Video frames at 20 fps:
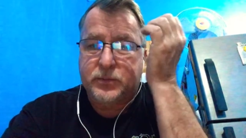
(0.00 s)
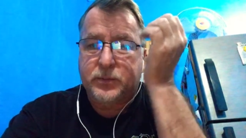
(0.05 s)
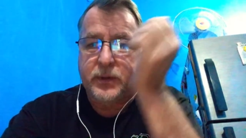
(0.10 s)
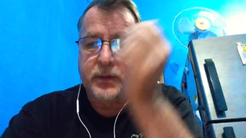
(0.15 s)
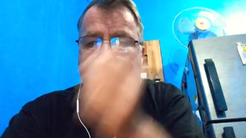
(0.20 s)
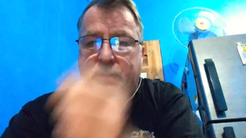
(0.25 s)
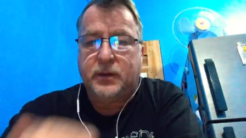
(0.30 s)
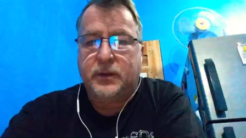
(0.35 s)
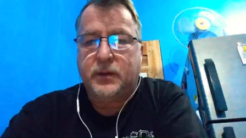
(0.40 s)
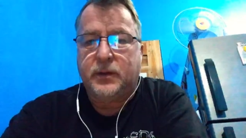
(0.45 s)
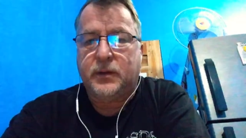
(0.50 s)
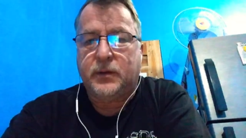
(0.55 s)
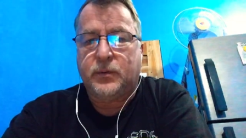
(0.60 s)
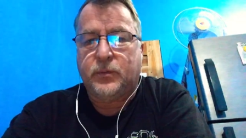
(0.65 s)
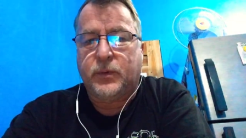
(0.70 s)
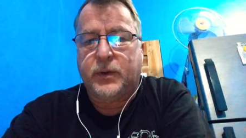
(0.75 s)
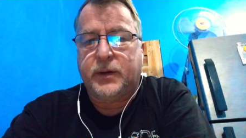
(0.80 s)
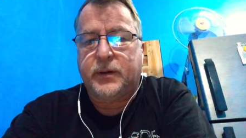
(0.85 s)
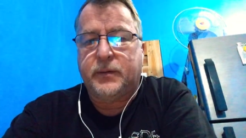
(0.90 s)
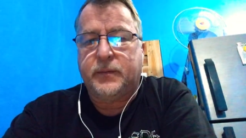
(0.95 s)

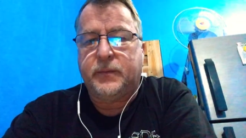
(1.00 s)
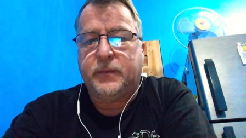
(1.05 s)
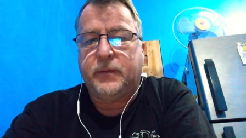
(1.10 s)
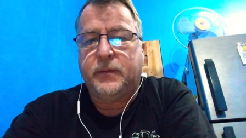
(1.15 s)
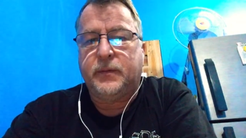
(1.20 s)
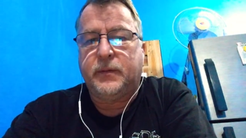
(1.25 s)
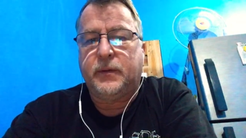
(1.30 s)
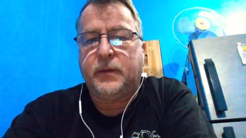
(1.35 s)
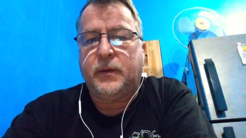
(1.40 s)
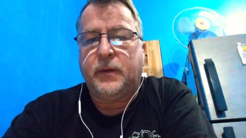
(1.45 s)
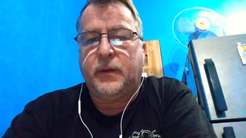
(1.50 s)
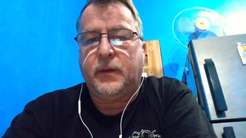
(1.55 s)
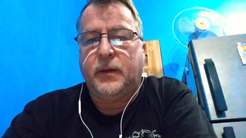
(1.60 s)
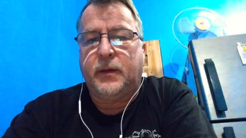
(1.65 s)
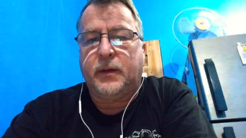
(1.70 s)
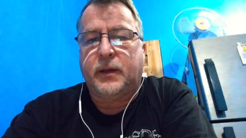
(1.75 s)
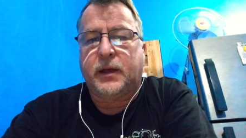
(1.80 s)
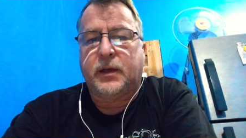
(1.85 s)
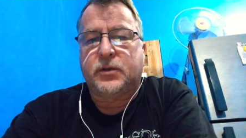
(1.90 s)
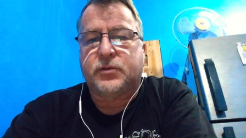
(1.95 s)
when
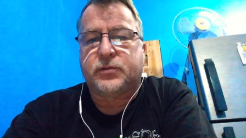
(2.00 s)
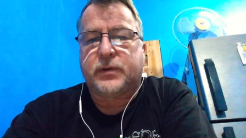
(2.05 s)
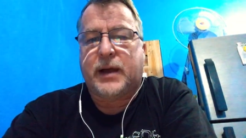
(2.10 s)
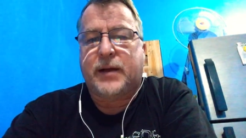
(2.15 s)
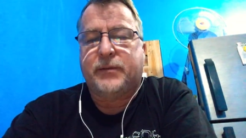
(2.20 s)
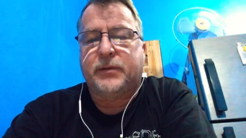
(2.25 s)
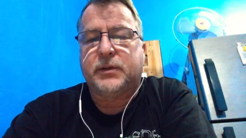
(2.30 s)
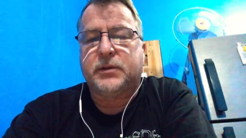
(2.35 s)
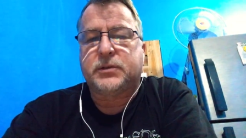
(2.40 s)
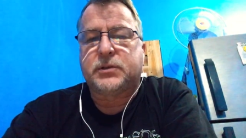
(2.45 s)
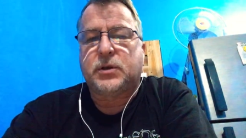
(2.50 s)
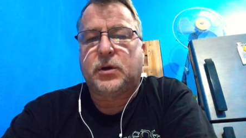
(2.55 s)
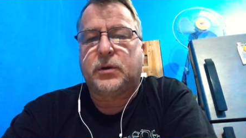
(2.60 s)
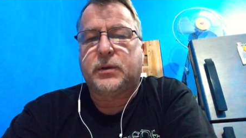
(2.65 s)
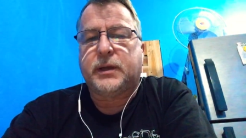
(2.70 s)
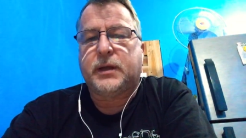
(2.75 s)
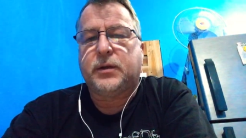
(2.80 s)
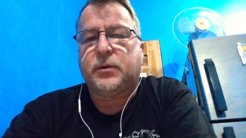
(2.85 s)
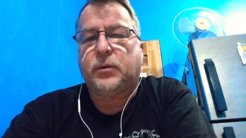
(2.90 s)
can travelers go there?